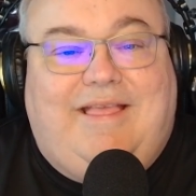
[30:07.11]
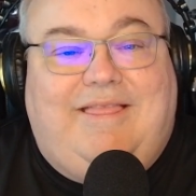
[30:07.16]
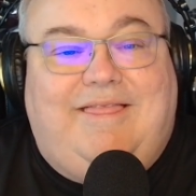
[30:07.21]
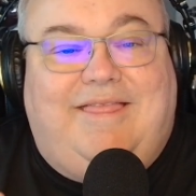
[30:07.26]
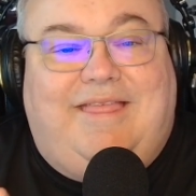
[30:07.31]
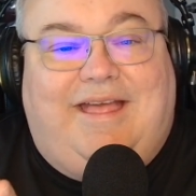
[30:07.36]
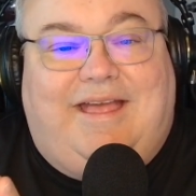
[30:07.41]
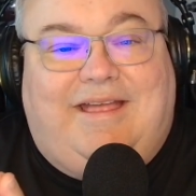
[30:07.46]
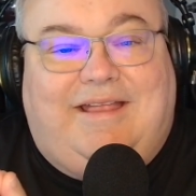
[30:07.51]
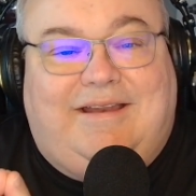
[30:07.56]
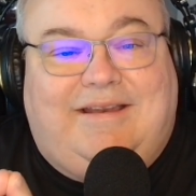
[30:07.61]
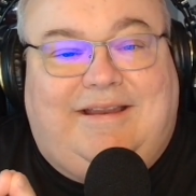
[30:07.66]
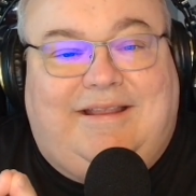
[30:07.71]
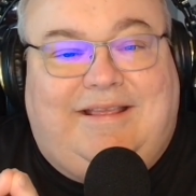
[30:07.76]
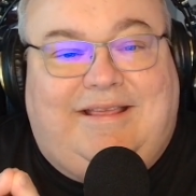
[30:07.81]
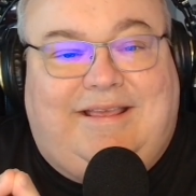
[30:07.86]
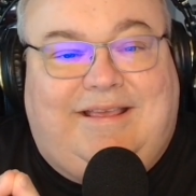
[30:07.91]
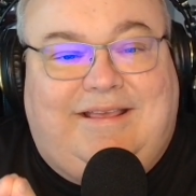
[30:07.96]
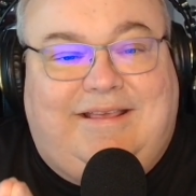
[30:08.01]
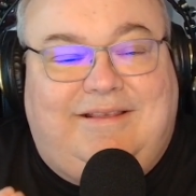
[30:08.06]
that
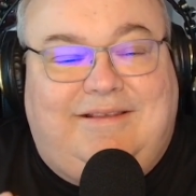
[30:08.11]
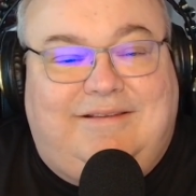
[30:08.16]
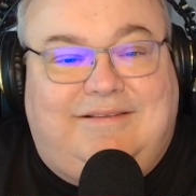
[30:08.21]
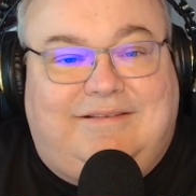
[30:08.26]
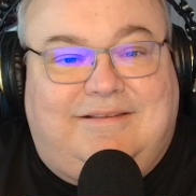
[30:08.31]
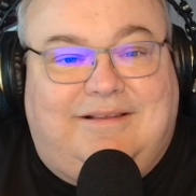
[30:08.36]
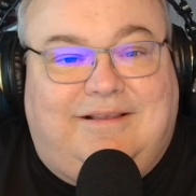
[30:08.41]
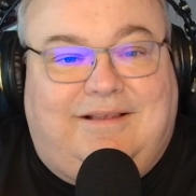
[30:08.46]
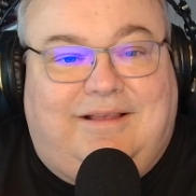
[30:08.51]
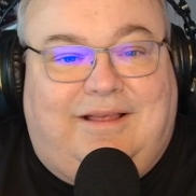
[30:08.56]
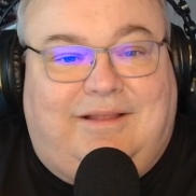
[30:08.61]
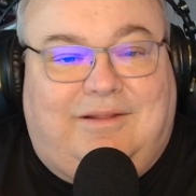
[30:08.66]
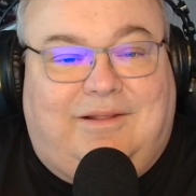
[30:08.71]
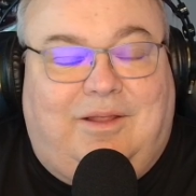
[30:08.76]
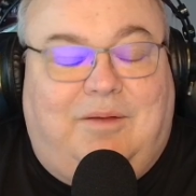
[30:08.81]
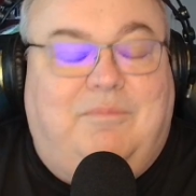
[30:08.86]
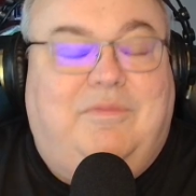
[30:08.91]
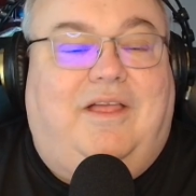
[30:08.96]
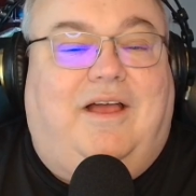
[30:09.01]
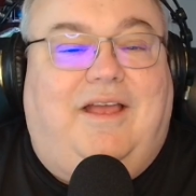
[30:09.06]
his
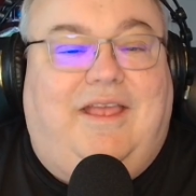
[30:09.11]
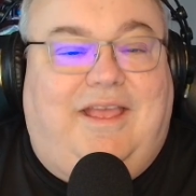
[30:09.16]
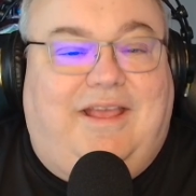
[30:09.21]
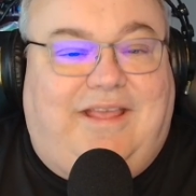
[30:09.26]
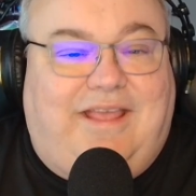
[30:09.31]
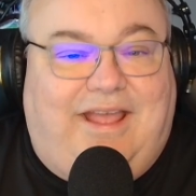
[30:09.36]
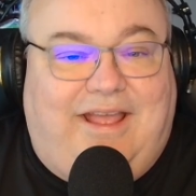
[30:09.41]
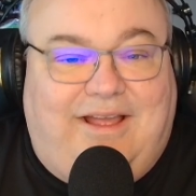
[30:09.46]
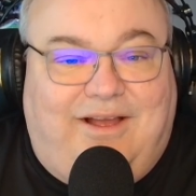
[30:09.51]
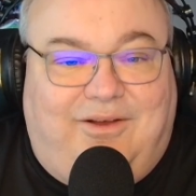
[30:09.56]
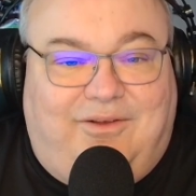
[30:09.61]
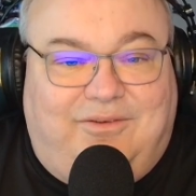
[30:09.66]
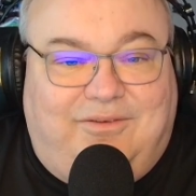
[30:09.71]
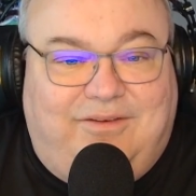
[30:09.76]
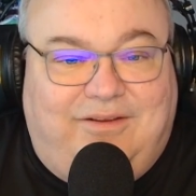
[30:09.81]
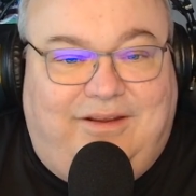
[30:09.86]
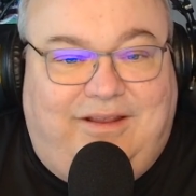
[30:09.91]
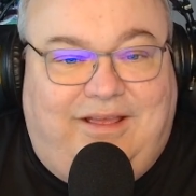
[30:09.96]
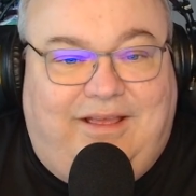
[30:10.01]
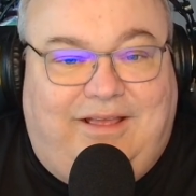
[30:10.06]
alumni account
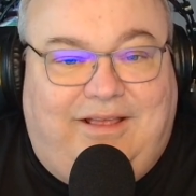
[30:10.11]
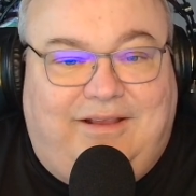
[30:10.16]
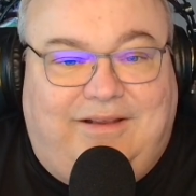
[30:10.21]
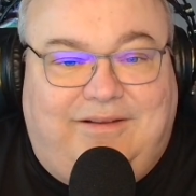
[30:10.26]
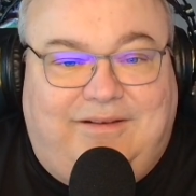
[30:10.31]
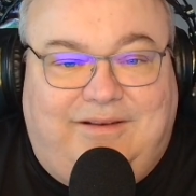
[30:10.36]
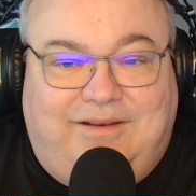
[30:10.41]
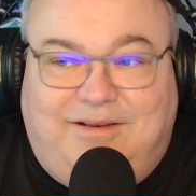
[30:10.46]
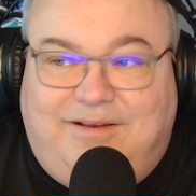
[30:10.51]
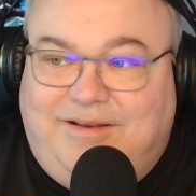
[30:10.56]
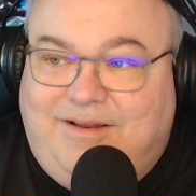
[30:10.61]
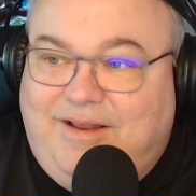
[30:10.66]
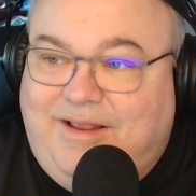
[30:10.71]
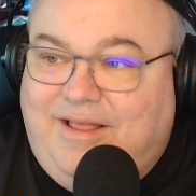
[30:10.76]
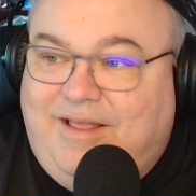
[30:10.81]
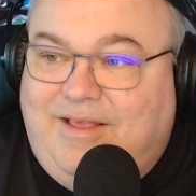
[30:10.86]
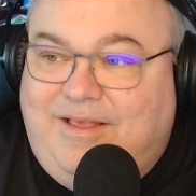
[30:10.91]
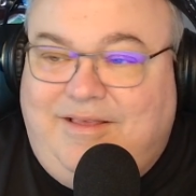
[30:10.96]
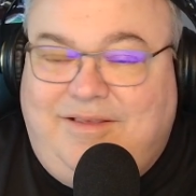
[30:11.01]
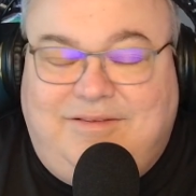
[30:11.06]
and
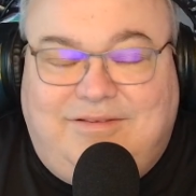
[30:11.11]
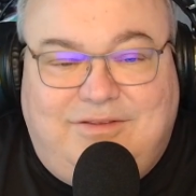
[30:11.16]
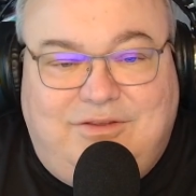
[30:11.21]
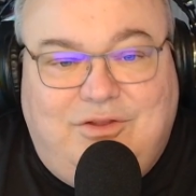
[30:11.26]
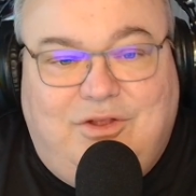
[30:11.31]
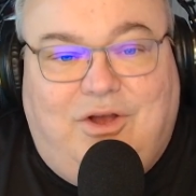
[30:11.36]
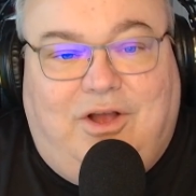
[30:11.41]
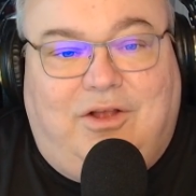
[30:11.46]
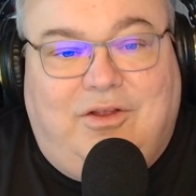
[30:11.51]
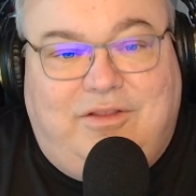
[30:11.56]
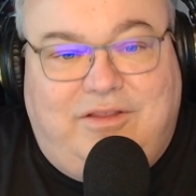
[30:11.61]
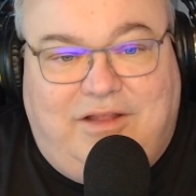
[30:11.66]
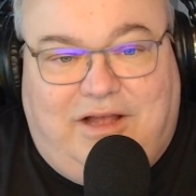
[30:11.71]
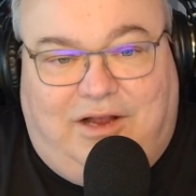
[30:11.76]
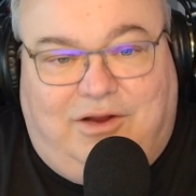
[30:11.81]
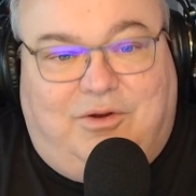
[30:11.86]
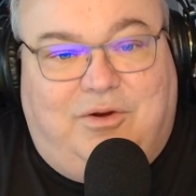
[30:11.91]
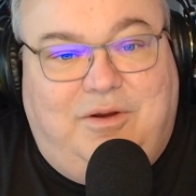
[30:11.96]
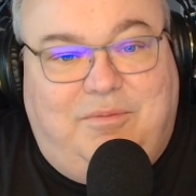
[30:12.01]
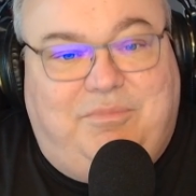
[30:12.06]
is
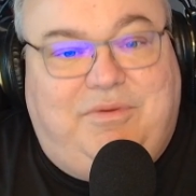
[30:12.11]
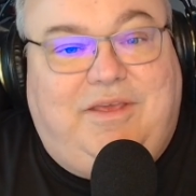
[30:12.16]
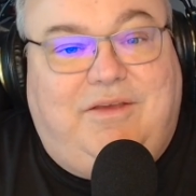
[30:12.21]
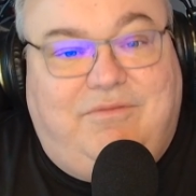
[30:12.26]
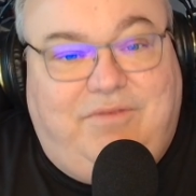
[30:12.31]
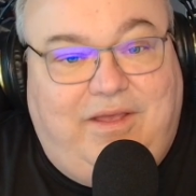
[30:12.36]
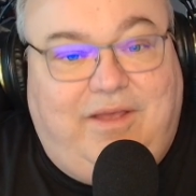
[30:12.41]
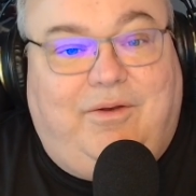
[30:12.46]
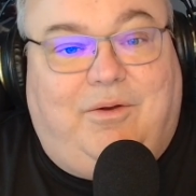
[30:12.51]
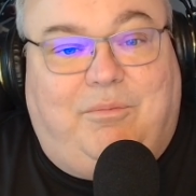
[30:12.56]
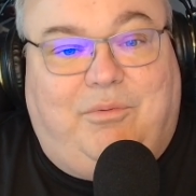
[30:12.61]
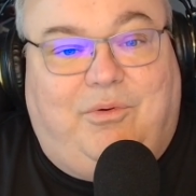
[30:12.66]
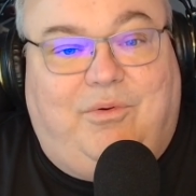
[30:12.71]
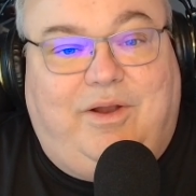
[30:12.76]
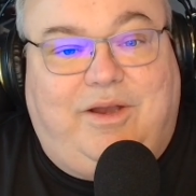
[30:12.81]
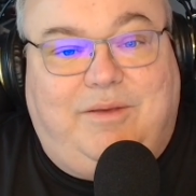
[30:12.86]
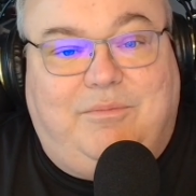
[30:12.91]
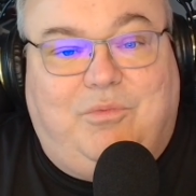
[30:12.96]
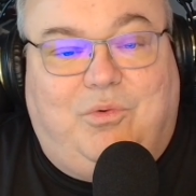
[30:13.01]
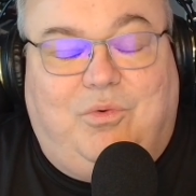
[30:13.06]
not going to be available
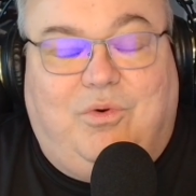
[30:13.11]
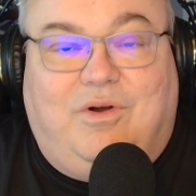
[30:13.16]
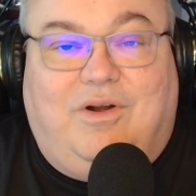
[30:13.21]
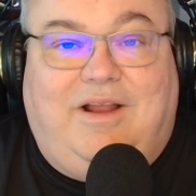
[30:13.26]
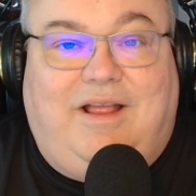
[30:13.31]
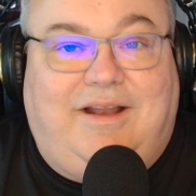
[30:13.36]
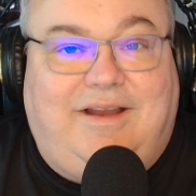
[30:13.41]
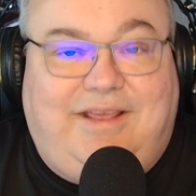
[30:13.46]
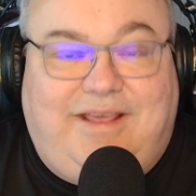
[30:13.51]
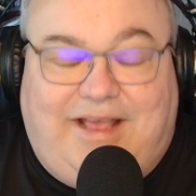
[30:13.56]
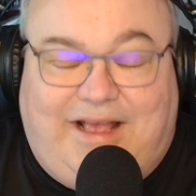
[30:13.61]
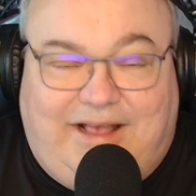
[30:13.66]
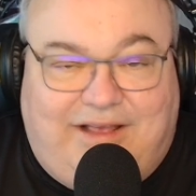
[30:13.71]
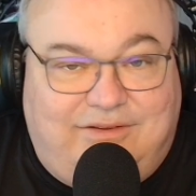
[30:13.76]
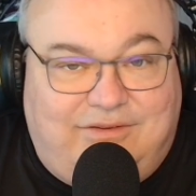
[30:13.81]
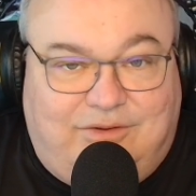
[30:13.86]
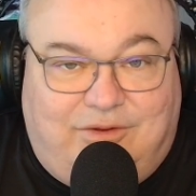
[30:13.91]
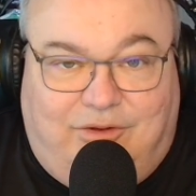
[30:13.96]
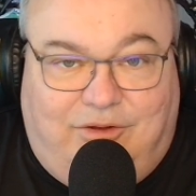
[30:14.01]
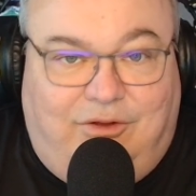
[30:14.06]
anymore, and he
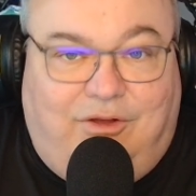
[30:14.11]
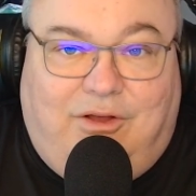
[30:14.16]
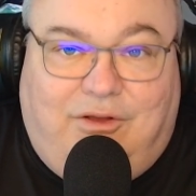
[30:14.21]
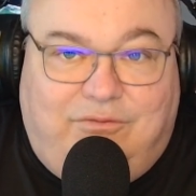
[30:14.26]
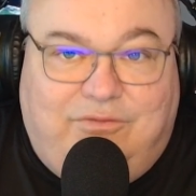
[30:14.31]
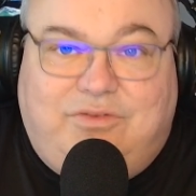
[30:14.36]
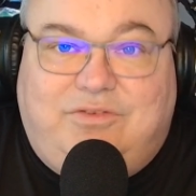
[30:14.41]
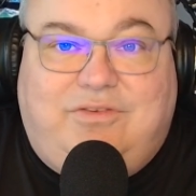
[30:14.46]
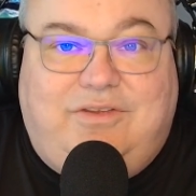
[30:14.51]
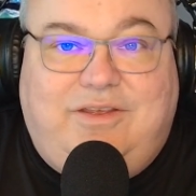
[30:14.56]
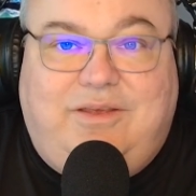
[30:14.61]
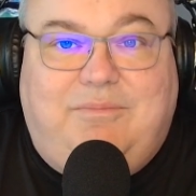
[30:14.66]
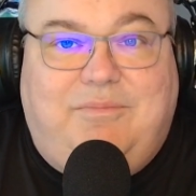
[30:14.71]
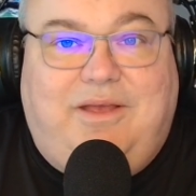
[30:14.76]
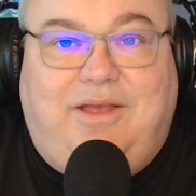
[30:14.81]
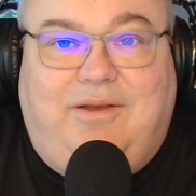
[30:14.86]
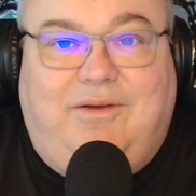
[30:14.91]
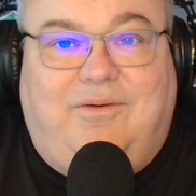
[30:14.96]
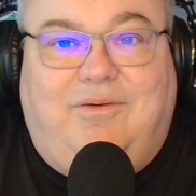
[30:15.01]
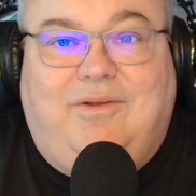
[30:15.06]
has all of his
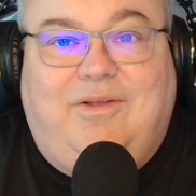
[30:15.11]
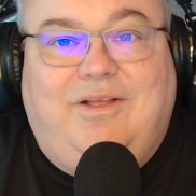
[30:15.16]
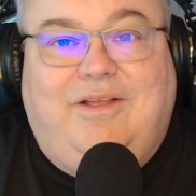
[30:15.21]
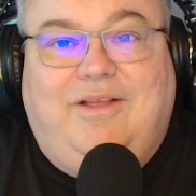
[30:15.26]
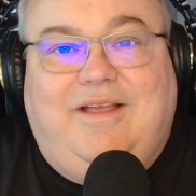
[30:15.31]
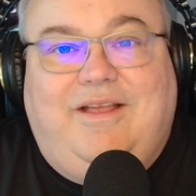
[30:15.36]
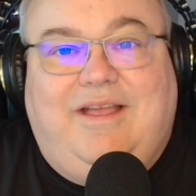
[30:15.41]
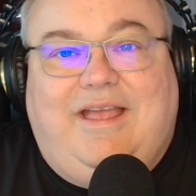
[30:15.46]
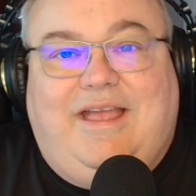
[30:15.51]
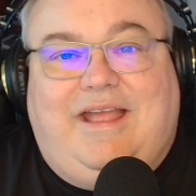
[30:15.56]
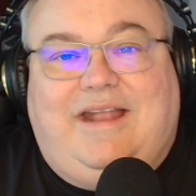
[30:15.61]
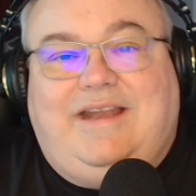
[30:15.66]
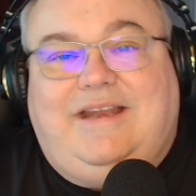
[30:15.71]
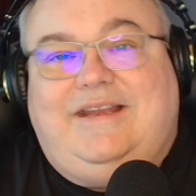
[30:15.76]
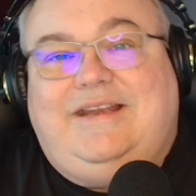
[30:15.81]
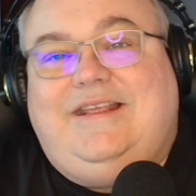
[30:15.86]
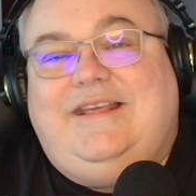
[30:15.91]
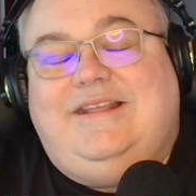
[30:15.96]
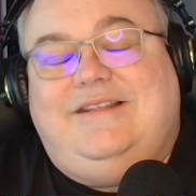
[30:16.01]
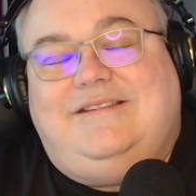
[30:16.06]
email and he
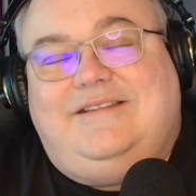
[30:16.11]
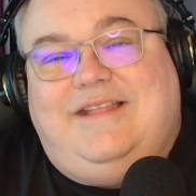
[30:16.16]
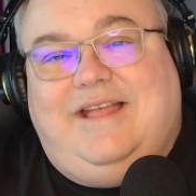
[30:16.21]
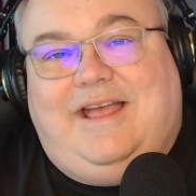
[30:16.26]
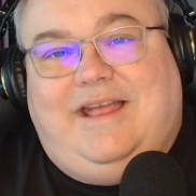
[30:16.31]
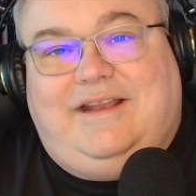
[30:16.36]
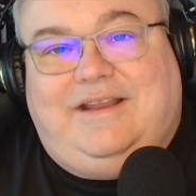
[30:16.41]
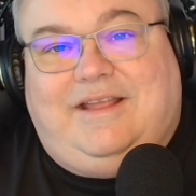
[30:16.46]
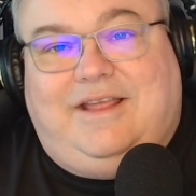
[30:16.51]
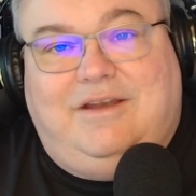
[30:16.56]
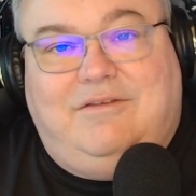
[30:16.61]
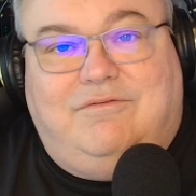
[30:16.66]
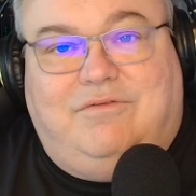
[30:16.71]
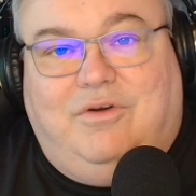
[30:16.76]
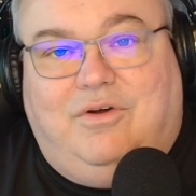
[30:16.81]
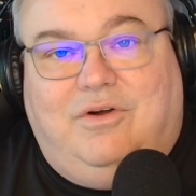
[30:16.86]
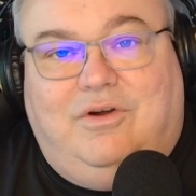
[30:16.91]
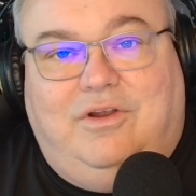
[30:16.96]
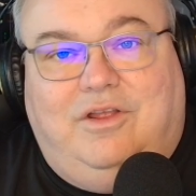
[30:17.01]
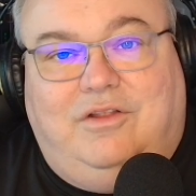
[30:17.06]
needs that
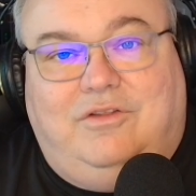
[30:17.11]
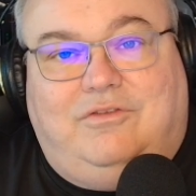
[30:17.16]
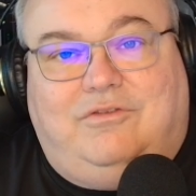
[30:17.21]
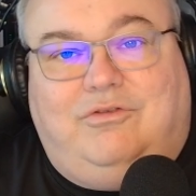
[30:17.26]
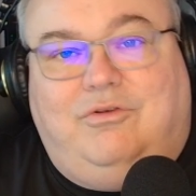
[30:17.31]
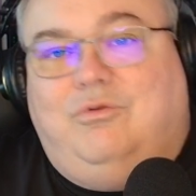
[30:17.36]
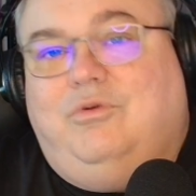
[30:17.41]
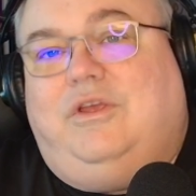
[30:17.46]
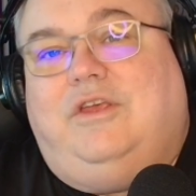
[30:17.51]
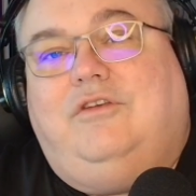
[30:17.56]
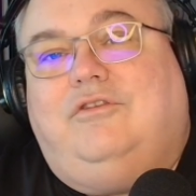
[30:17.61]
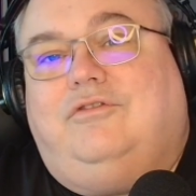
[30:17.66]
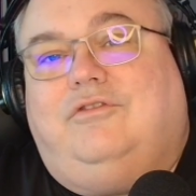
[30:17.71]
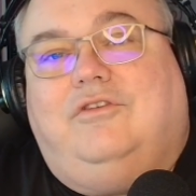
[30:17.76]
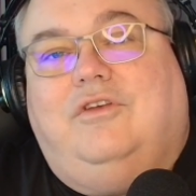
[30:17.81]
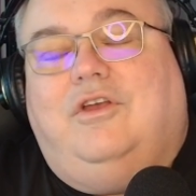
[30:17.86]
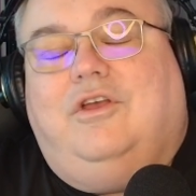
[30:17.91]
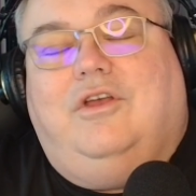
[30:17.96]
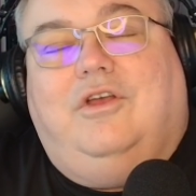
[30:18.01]
converted to his